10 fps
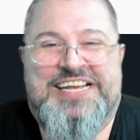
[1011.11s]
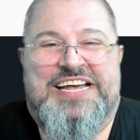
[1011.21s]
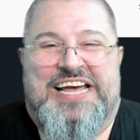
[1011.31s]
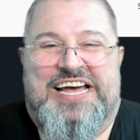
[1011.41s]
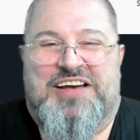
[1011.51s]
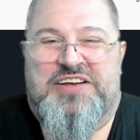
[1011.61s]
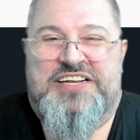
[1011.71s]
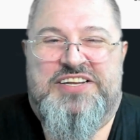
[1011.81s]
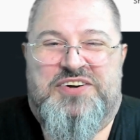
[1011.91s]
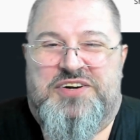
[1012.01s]
in
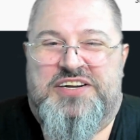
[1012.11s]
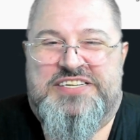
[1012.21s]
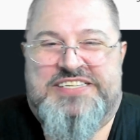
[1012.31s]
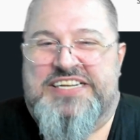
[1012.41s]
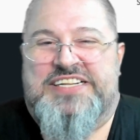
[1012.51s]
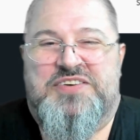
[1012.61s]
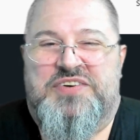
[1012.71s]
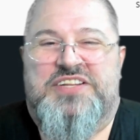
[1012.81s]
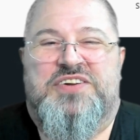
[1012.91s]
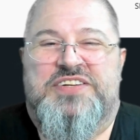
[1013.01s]
your city with
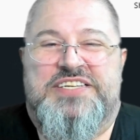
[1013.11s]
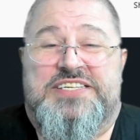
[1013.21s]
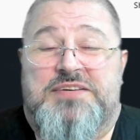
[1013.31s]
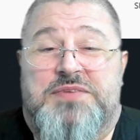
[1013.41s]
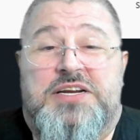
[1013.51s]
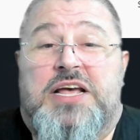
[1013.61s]
all the simmers.